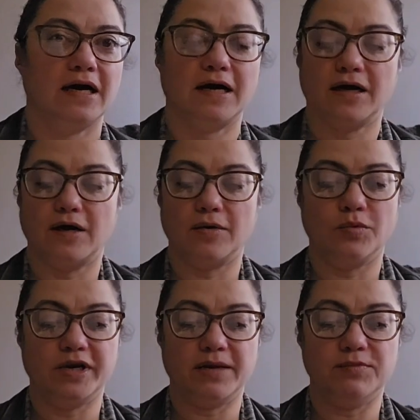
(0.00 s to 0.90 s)

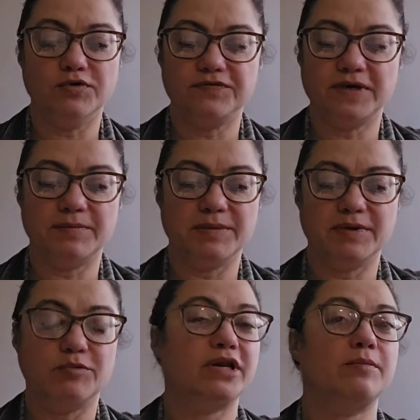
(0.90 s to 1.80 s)
When I moved it, maybe
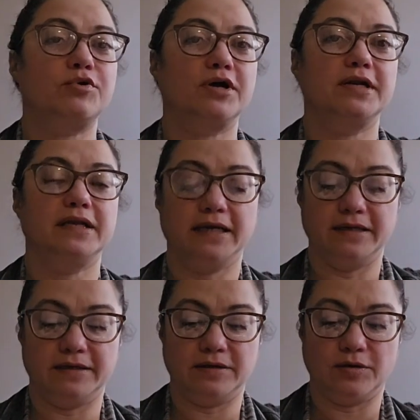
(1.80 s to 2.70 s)
when I brought it
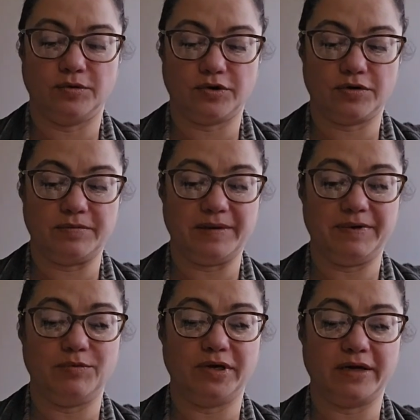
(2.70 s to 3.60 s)
in, or
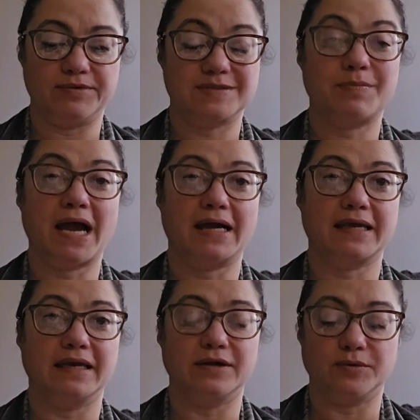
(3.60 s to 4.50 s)
maybe when I was
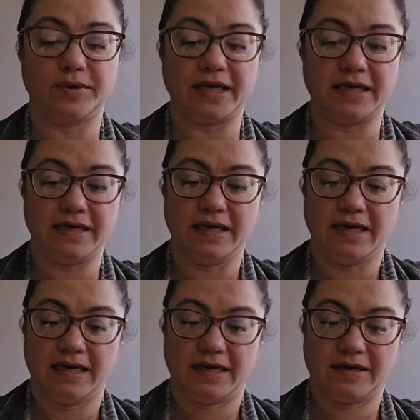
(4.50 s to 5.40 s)
packing it away.
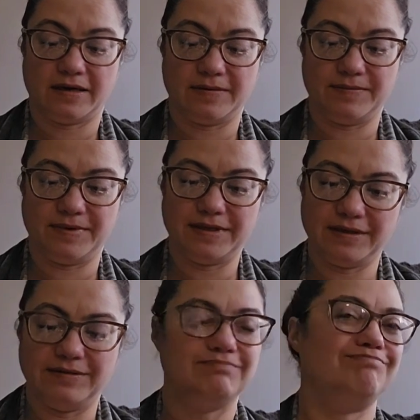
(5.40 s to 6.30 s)

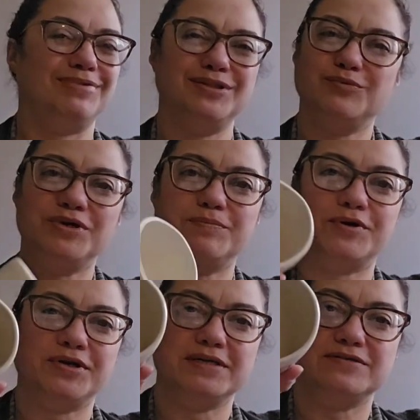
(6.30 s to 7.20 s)
But the weird
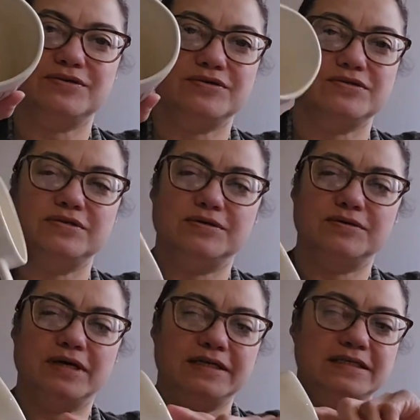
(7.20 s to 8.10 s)
part is
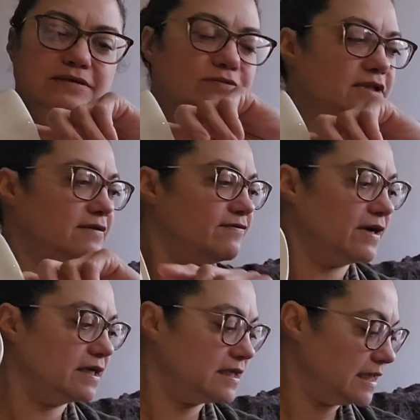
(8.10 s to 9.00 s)
I didn't really
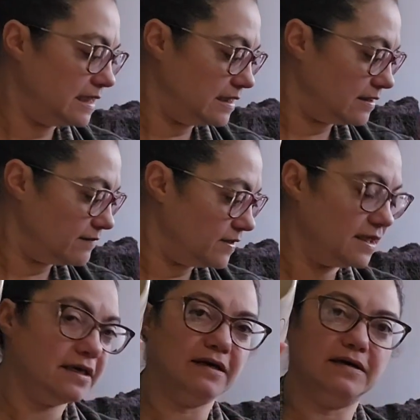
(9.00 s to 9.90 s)
find any of the